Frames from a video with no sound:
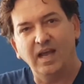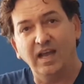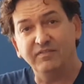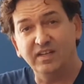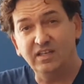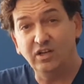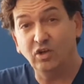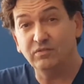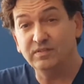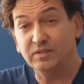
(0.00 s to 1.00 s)
I fell in
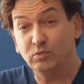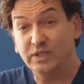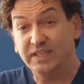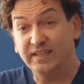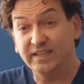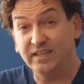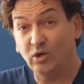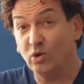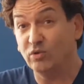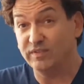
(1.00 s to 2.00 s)
love with
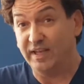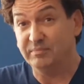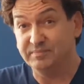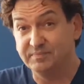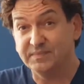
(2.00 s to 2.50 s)
all of them.